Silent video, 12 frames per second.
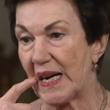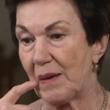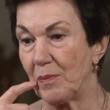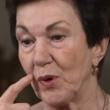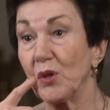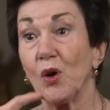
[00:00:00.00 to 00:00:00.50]

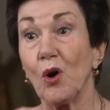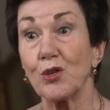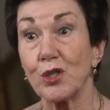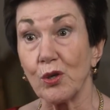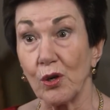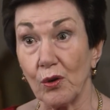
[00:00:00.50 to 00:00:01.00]

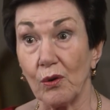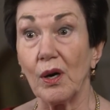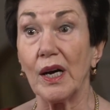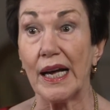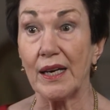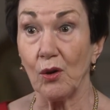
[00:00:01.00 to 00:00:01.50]
production
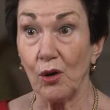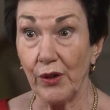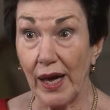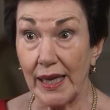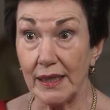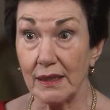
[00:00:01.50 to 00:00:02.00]
and all
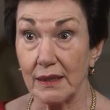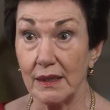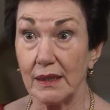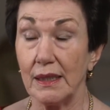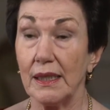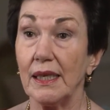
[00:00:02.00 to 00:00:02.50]
that
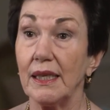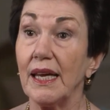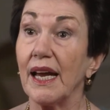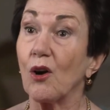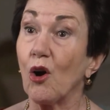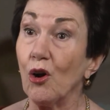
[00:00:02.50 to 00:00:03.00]
in the
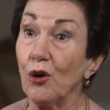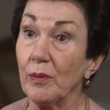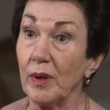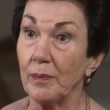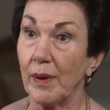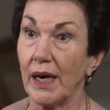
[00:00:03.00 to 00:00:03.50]

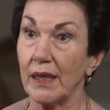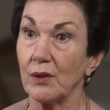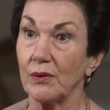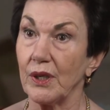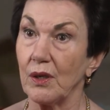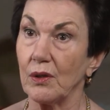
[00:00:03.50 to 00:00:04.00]
economy part
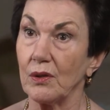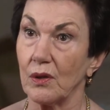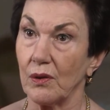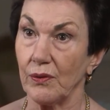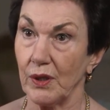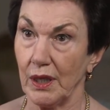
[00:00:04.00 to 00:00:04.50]
of
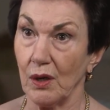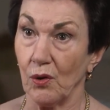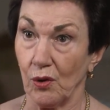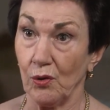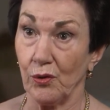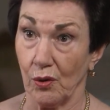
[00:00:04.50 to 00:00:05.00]

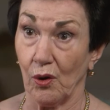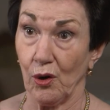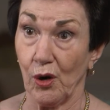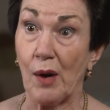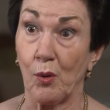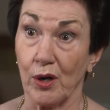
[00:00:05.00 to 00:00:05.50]

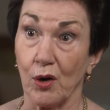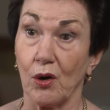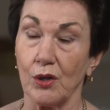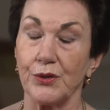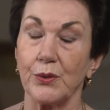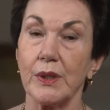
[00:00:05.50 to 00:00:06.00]
all our
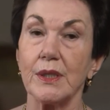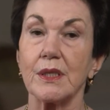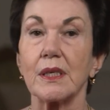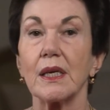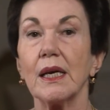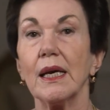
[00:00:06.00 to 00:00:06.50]

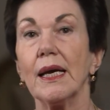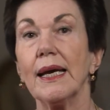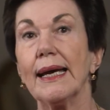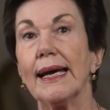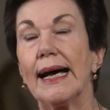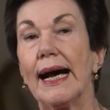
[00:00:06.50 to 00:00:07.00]
countries,
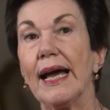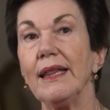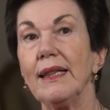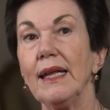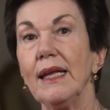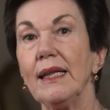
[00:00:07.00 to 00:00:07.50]
I
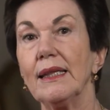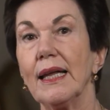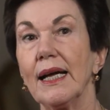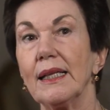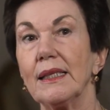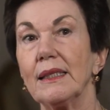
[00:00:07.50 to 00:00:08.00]
think
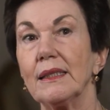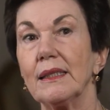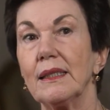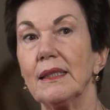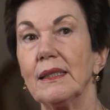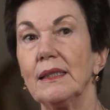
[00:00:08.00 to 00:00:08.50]
that
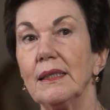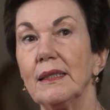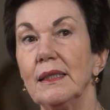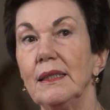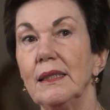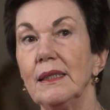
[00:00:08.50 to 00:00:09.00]
the
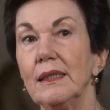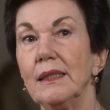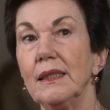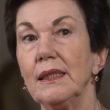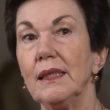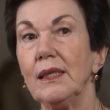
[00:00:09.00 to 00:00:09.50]

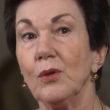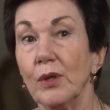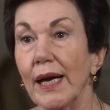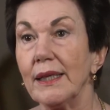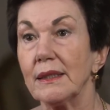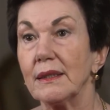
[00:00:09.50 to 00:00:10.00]

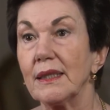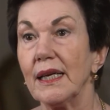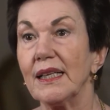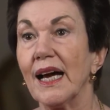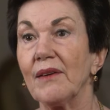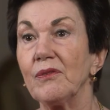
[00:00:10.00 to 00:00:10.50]
United
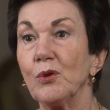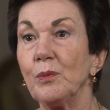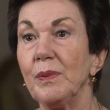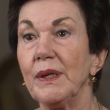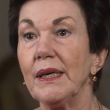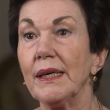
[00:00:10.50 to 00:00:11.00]
States has to
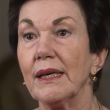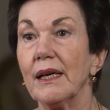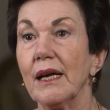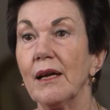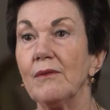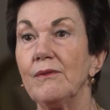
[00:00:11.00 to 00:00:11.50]
be
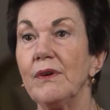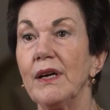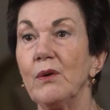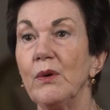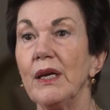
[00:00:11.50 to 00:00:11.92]
a